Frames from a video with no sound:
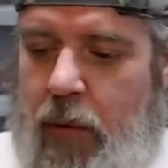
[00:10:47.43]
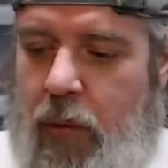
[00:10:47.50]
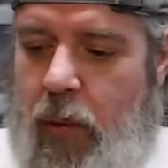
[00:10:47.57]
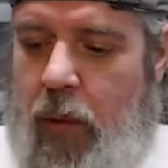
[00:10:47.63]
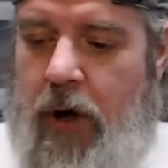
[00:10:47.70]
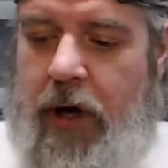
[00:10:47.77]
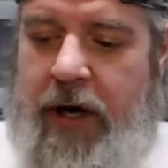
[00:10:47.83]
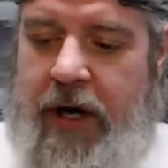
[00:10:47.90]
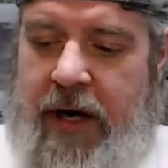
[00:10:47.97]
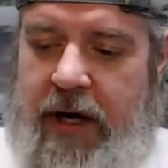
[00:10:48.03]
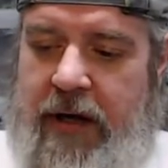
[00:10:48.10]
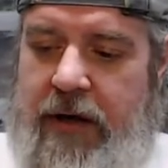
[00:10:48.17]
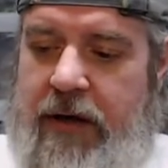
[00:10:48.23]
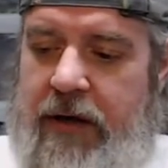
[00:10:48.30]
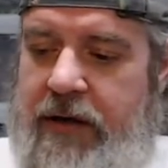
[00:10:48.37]
work
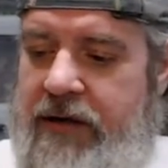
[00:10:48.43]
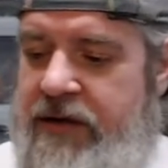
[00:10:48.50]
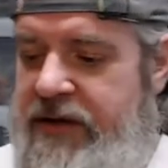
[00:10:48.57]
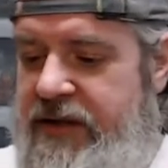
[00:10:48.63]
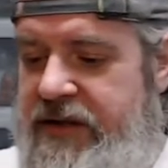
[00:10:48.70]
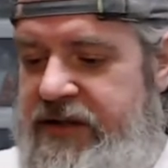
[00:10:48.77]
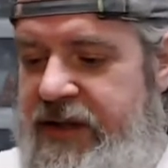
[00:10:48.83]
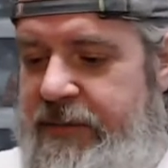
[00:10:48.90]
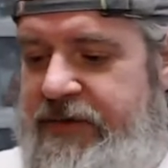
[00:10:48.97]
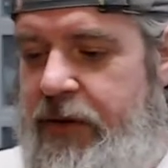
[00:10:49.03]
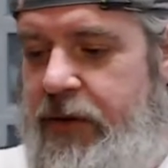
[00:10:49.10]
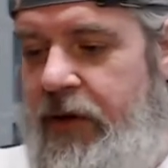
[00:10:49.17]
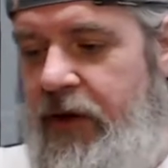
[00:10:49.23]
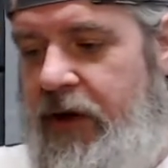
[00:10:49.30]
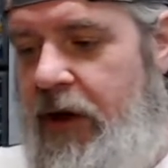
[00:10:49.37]
some
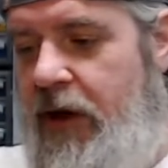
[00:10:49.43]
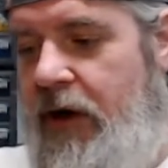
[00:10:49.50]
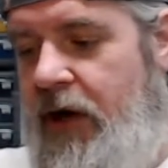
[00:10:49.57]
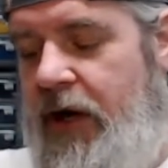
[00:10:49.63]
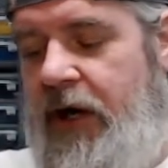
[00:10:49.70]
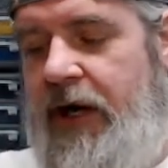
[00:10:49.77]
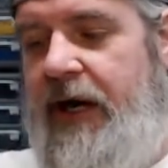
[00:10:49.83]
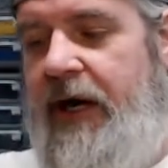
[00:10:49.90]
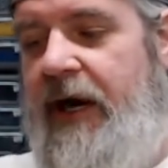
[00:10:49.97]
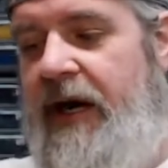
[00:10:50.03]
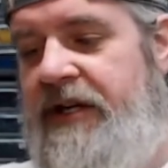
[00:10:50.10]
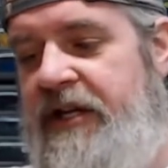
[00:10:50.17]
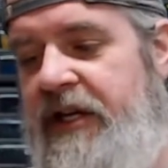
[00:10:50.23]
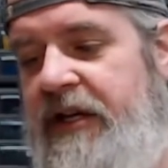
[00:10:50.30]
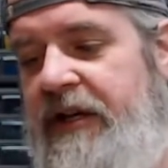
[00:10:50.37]
sort of long
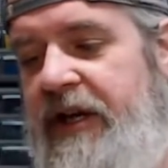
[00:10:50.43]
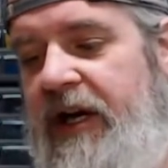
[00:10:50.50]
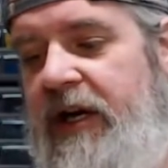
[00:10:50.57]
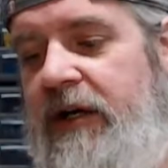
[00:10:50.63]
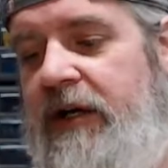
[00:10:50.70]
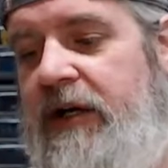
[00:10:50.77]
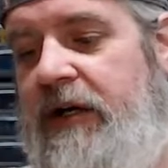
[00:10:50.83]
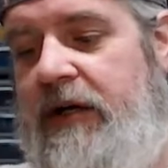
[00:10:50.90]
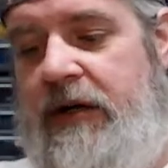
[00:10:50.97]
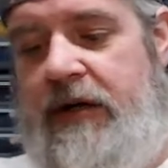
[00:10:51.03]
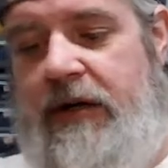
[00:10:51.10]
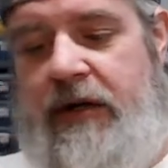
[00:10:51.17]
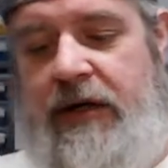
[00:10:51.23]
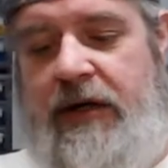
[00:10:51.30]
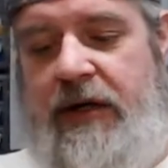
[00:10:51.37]
connection in there.
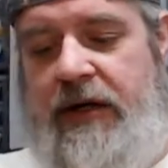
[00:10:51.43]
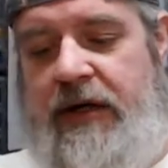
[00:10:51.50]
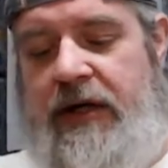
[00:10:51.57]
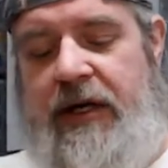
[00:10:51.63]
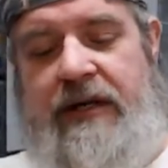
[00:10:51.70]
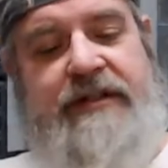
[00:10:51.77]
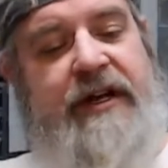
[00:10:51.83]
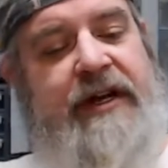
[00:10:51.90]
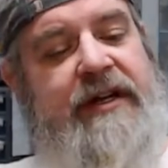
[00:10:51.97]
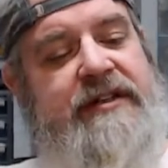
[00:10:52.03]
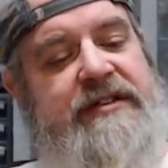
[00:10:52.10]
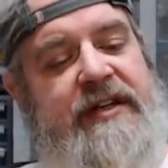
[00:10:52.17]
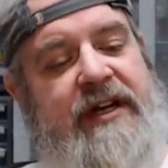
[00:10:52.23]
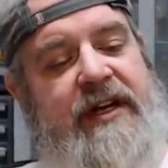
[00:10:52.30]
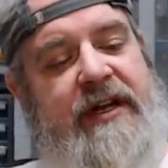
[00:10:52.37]
As you can
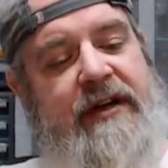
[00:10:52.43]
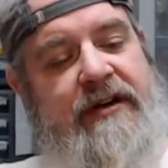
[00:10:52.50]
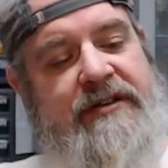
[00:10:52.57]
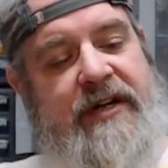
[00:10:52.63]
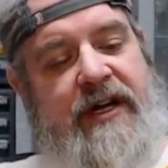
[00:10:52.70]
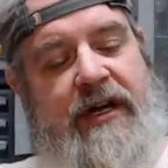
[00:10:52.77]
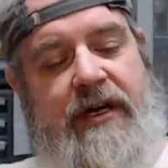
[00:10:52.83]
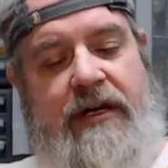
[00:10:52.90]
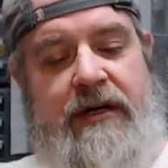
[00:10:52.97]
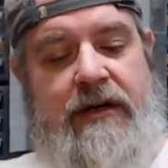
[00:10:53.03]
see, there's a